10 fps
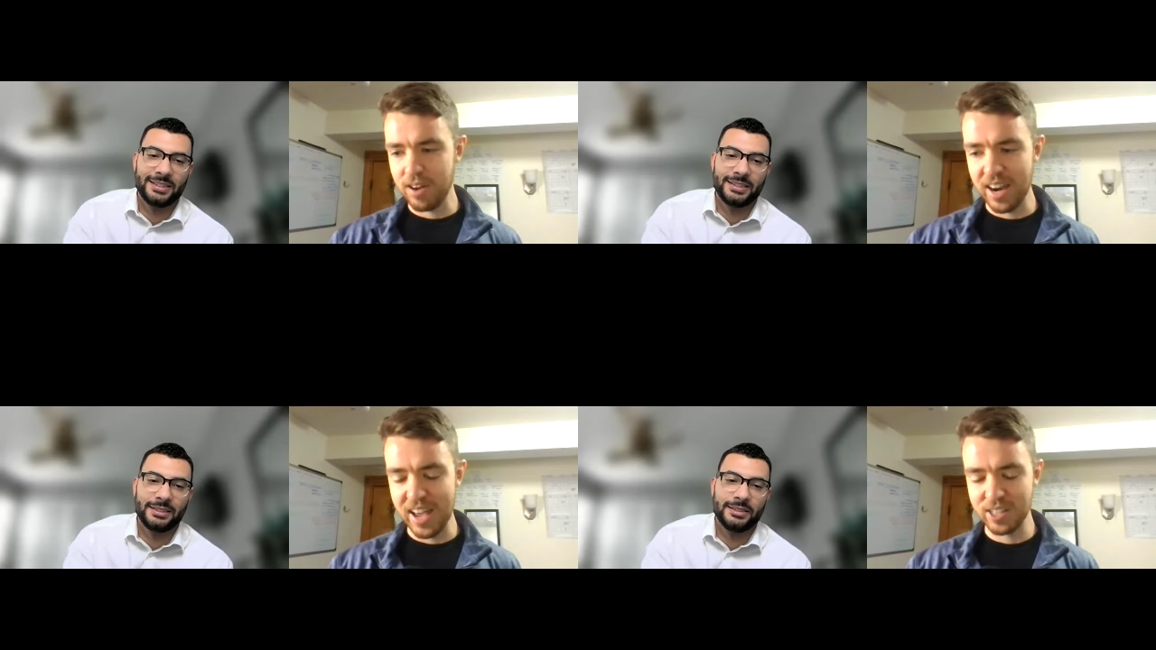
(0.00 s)

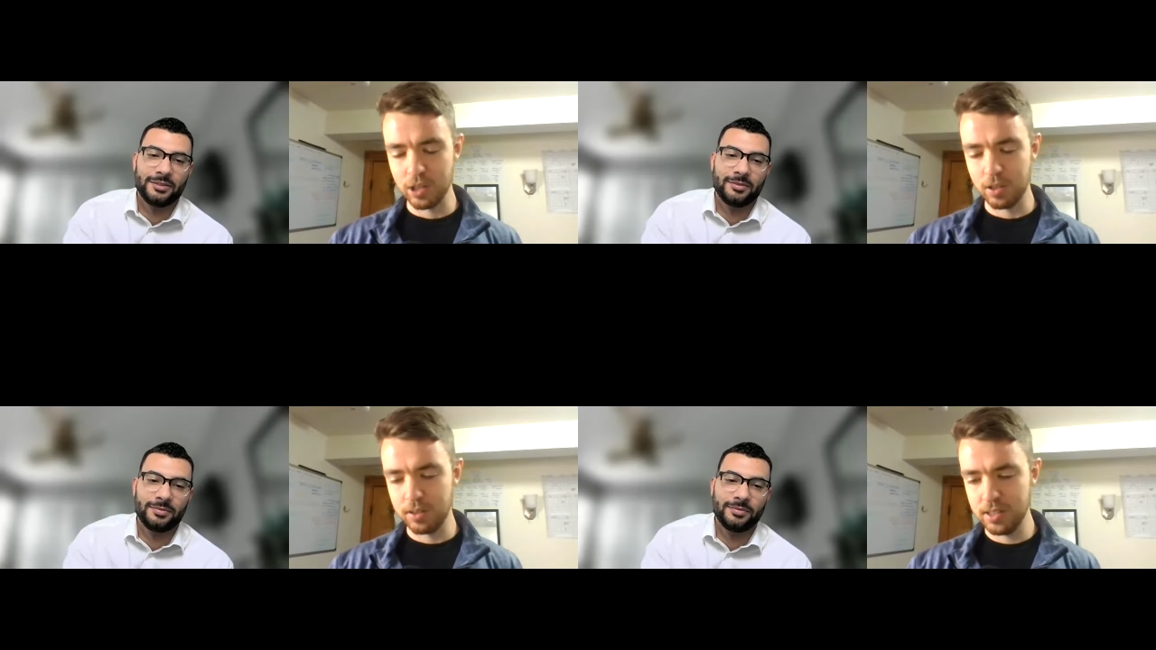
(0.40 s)

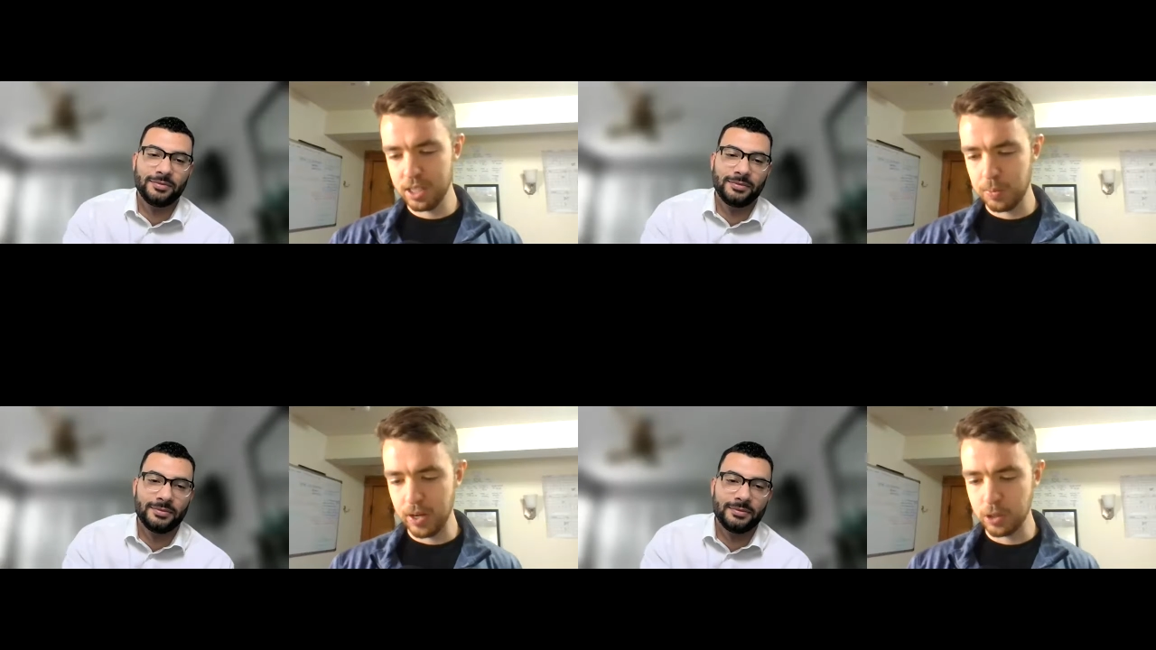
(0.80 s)
Speaker 1: financial,
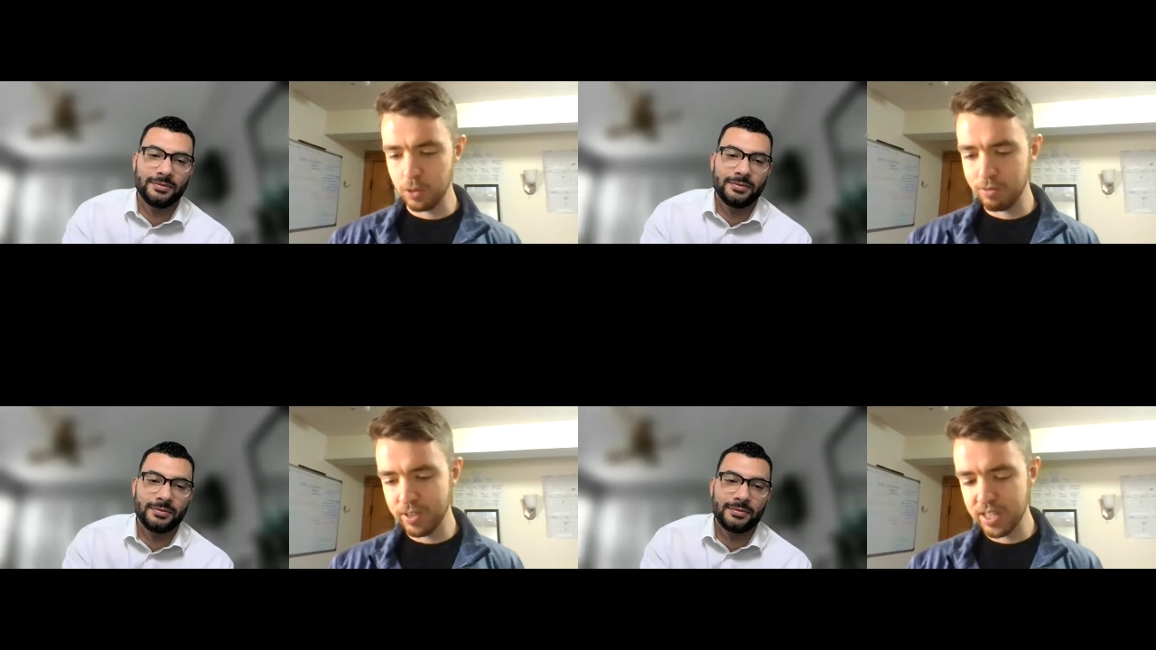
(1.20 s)

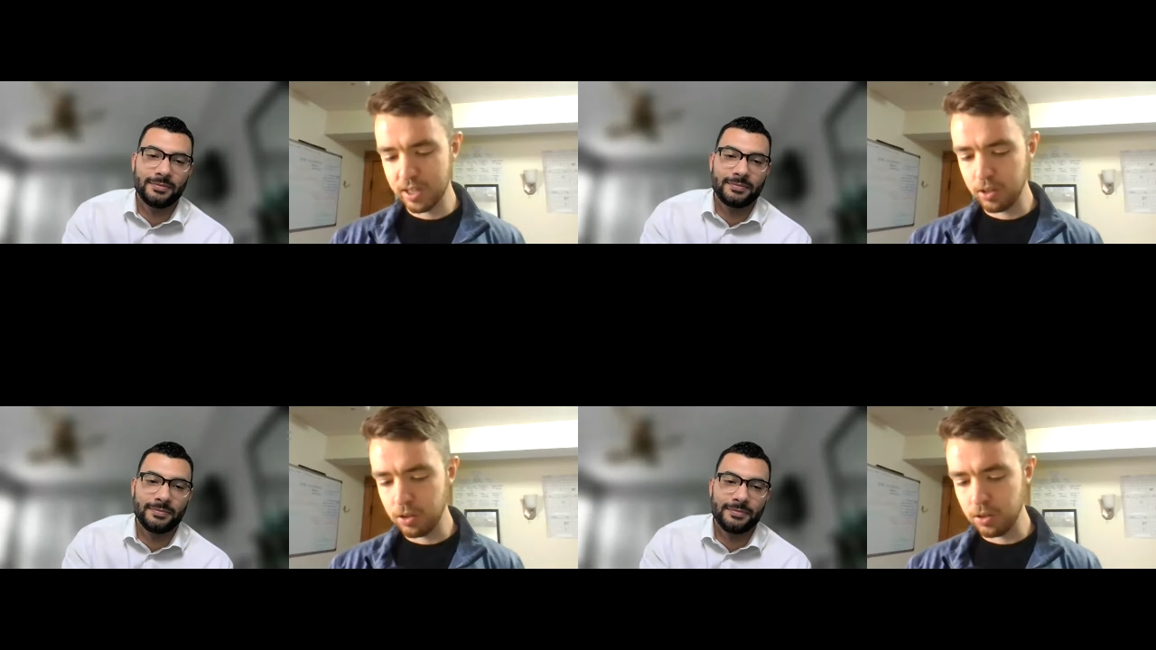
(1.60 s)
spiritual,
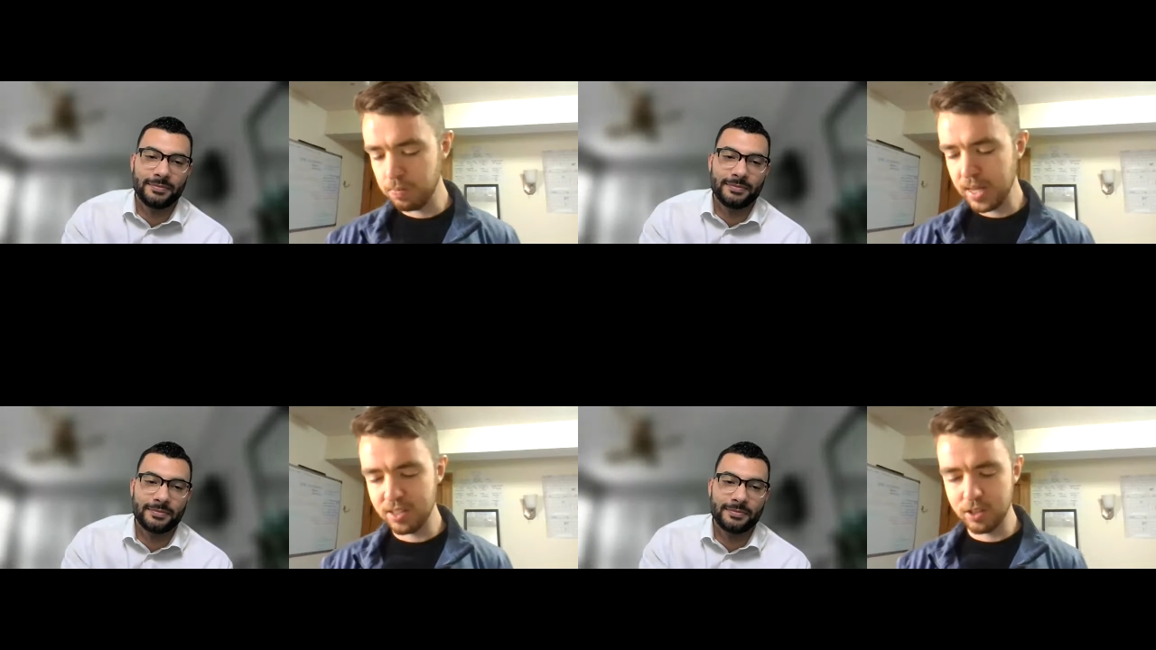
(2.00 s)
physical,
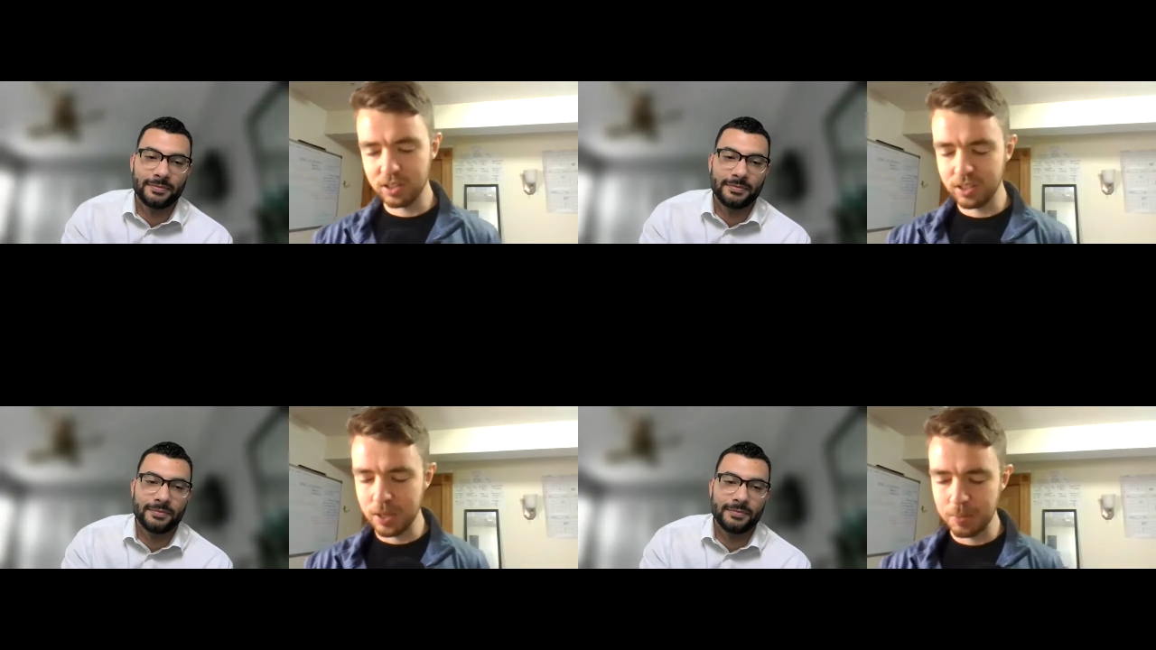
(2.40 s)

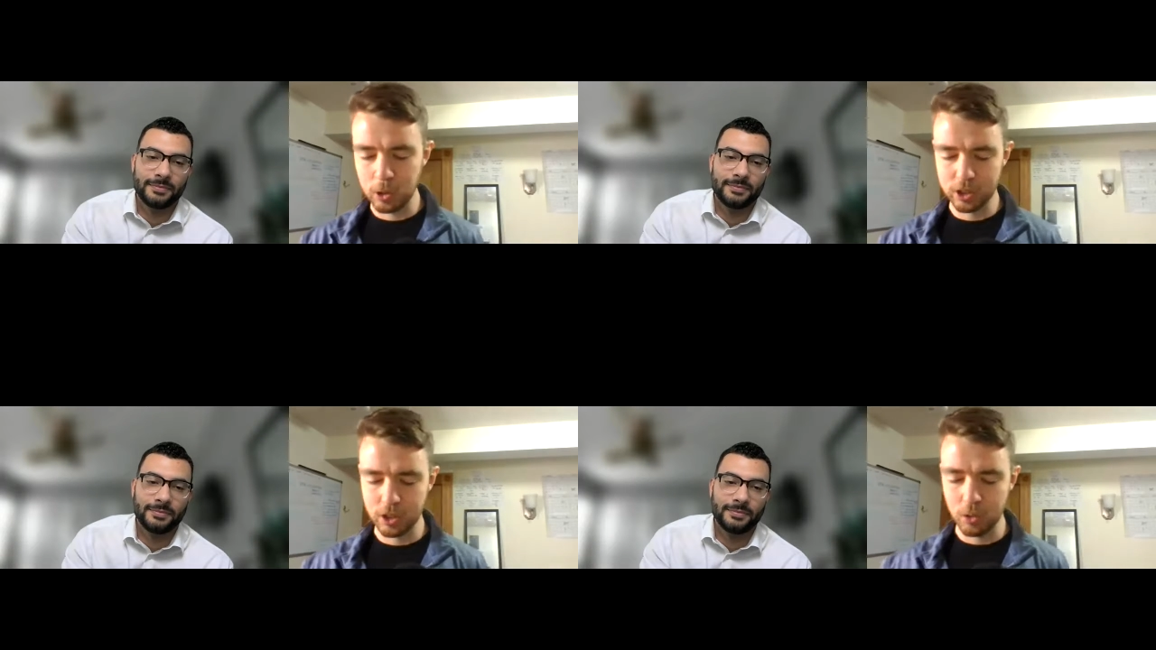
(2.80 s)
mental,
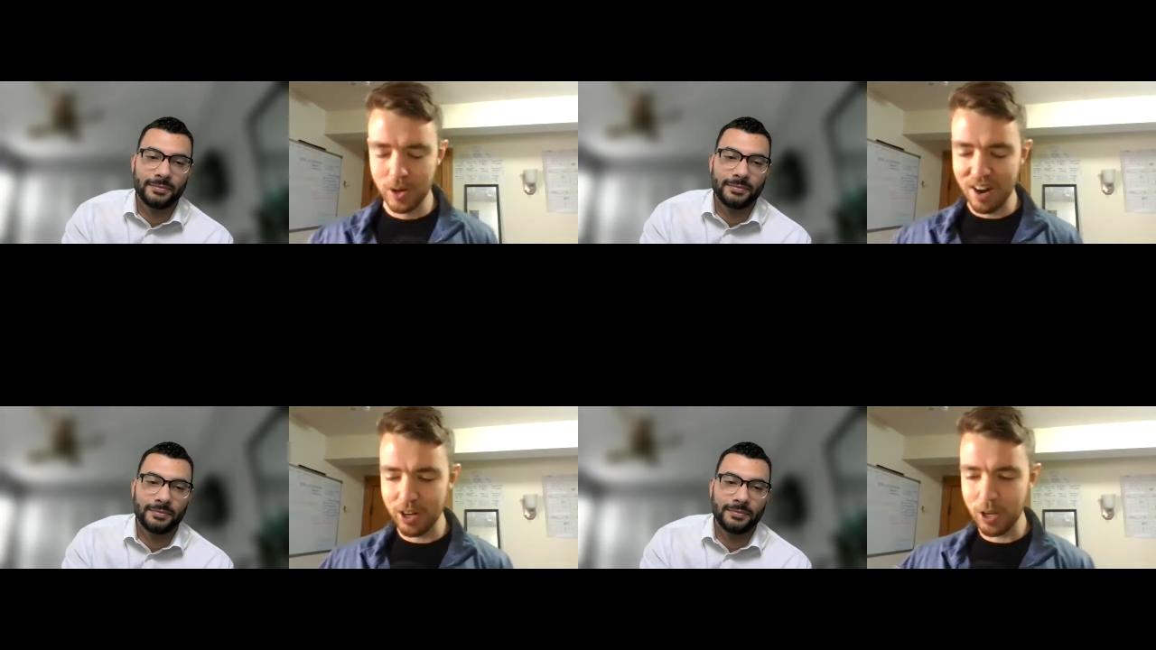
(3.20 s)

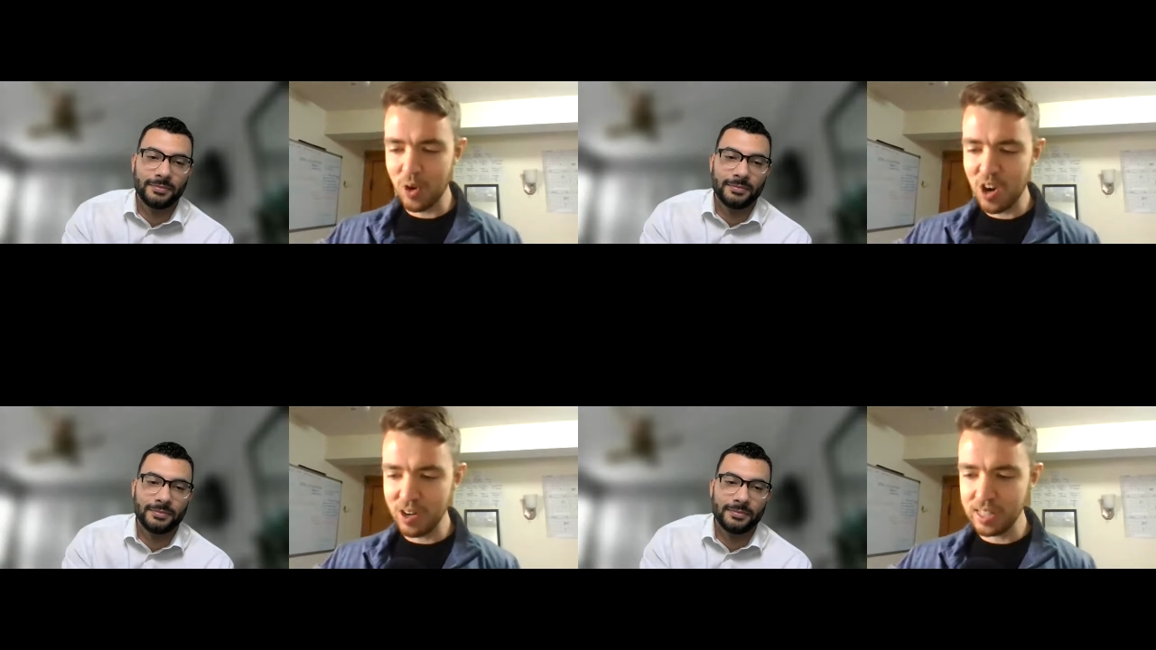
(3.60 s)
emotional, wherever
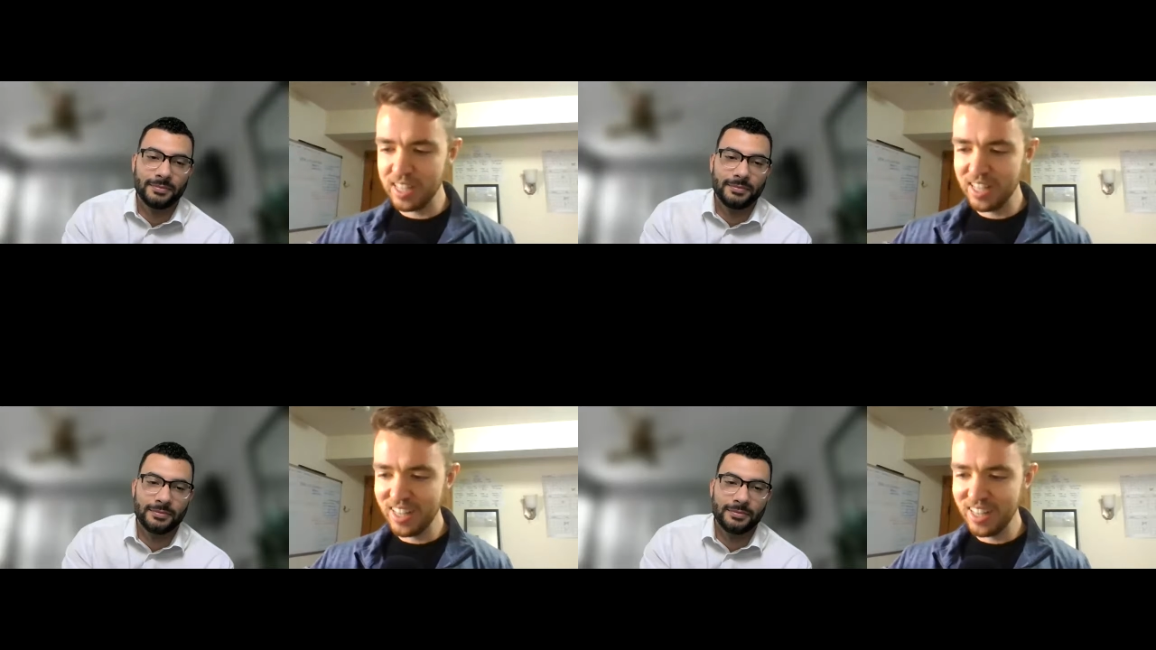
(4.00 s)
you are,